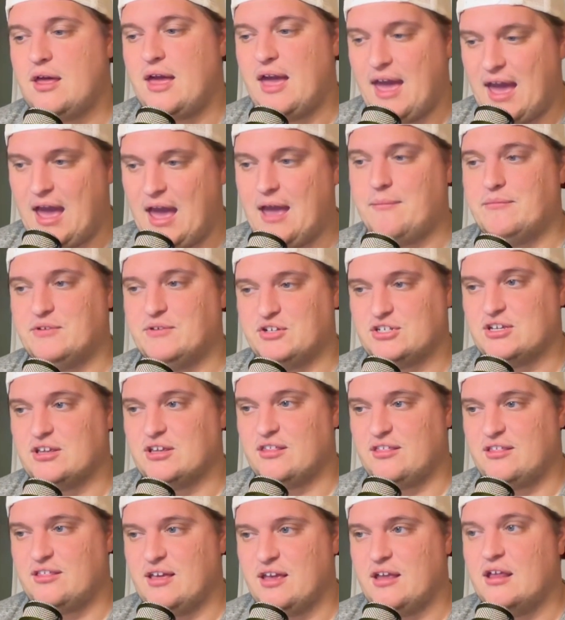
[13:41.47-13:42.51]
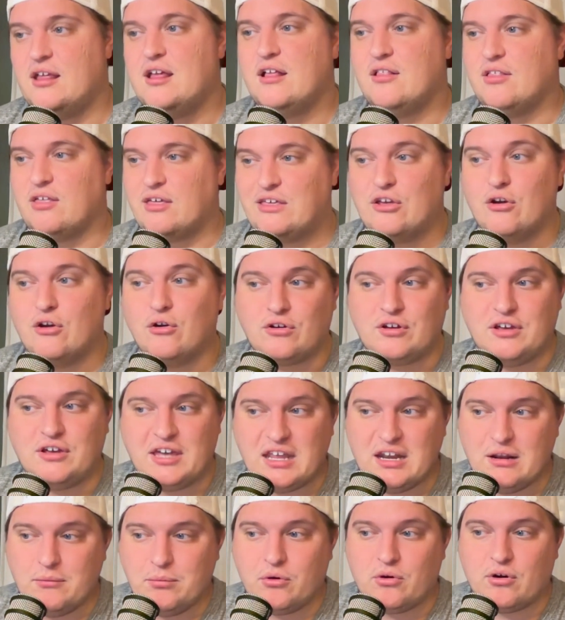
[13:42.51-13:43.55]
at Michigan State. Like your
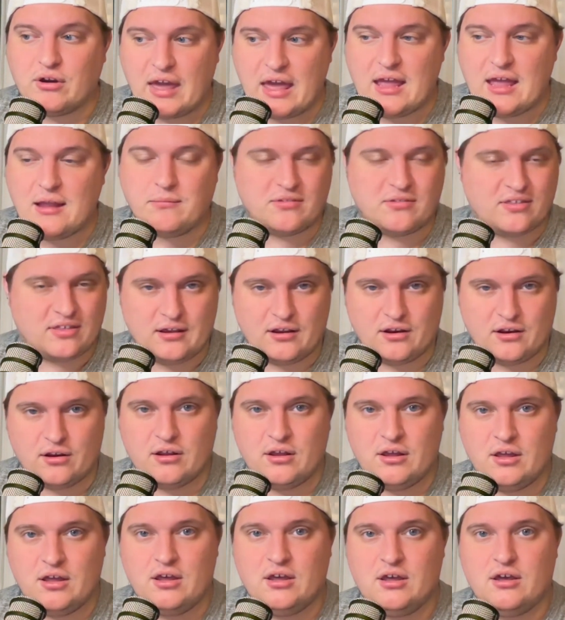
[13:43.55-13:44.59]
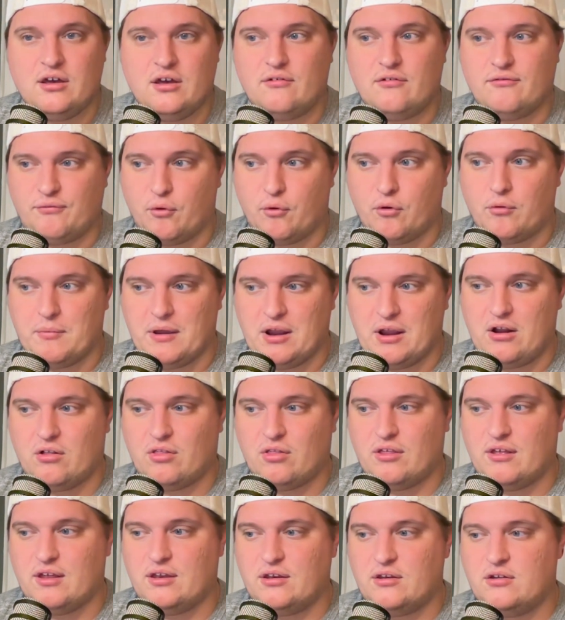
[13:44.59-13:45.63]
gettable games there for
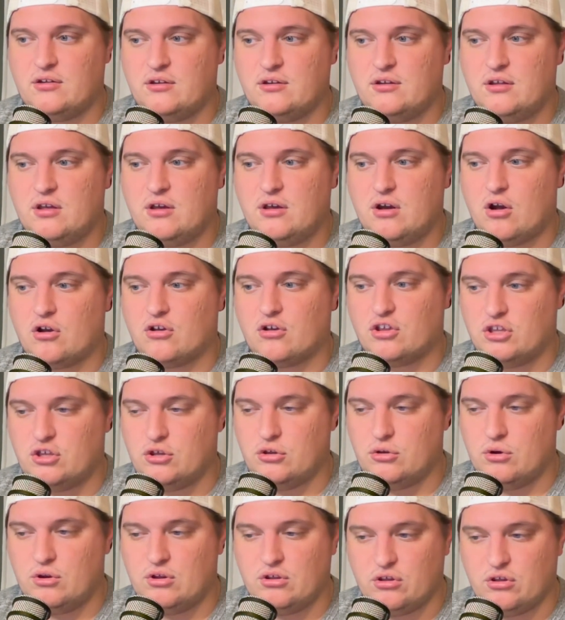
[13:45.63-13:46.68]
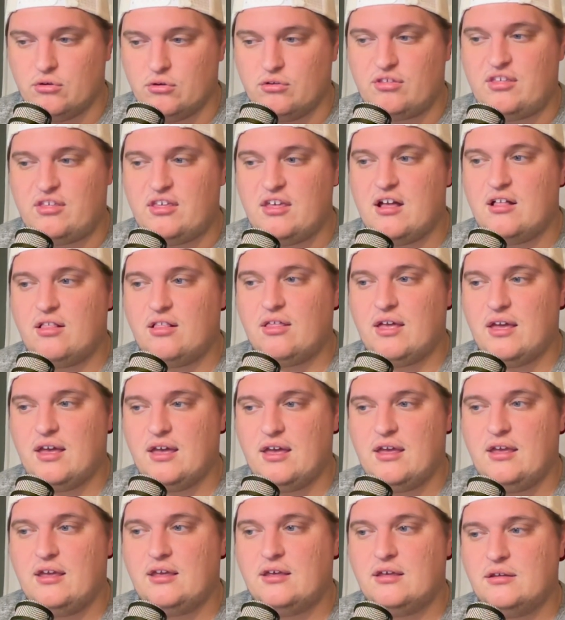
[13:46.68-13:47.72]
Maryland are
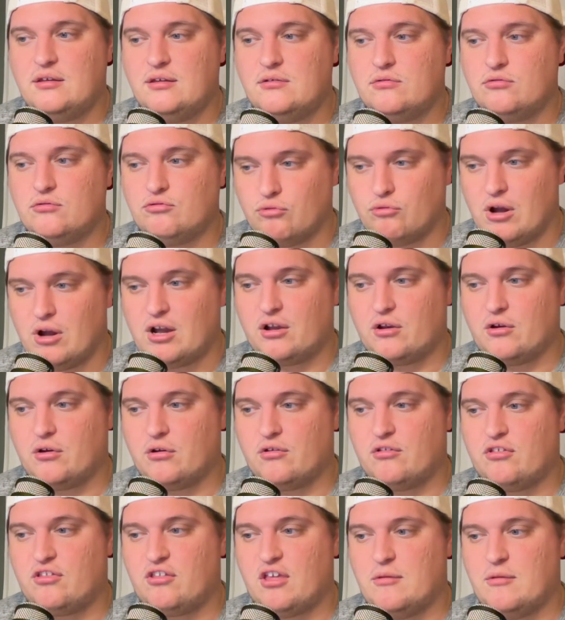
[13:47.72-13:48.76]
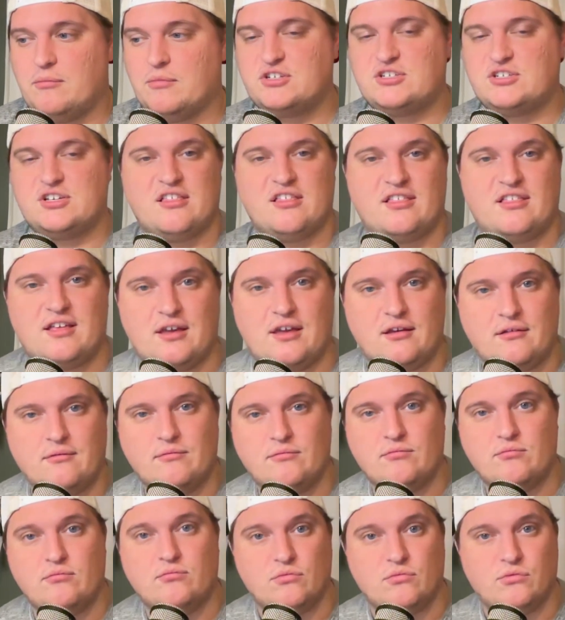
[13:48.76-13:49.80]
UCLA, Rutgers, and Michigan State.
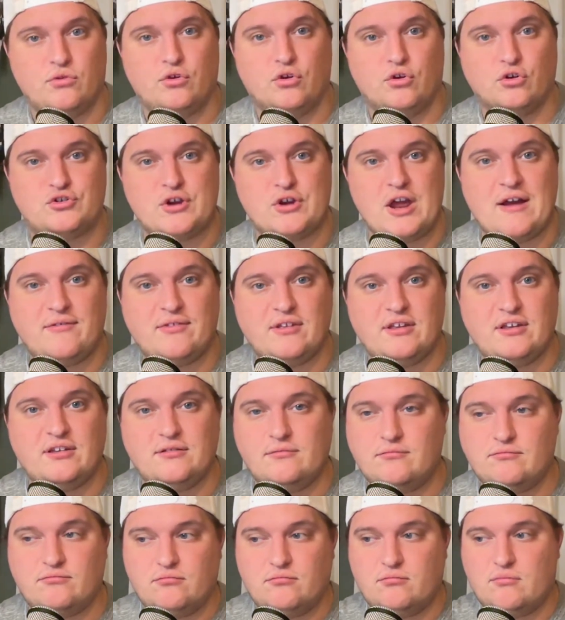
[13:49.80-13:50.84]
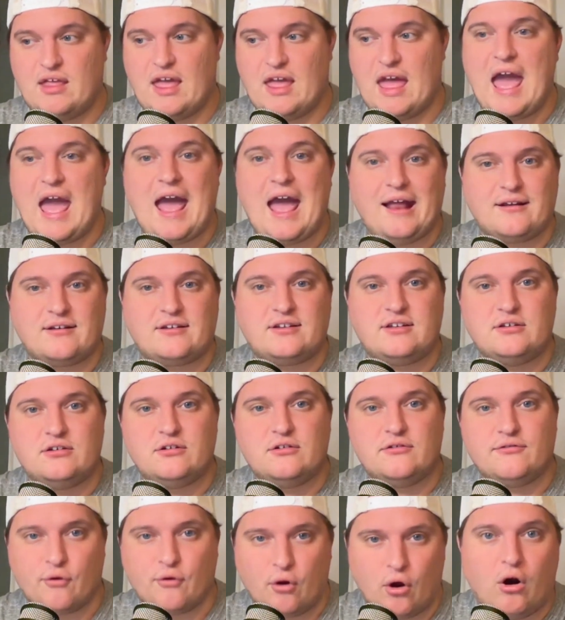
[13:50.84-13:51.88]
You're traveling at
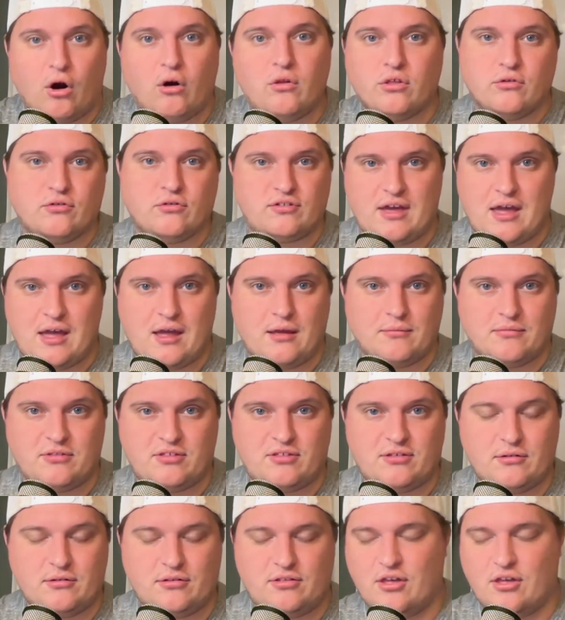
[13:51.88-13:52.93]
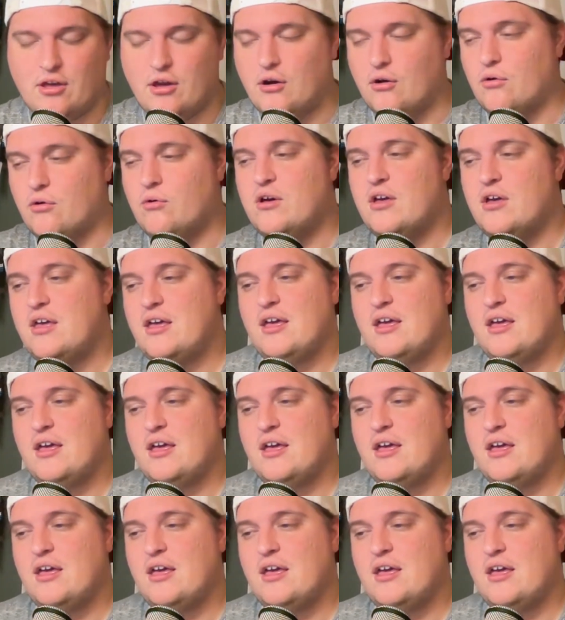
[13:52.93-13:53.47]
for all those games. So,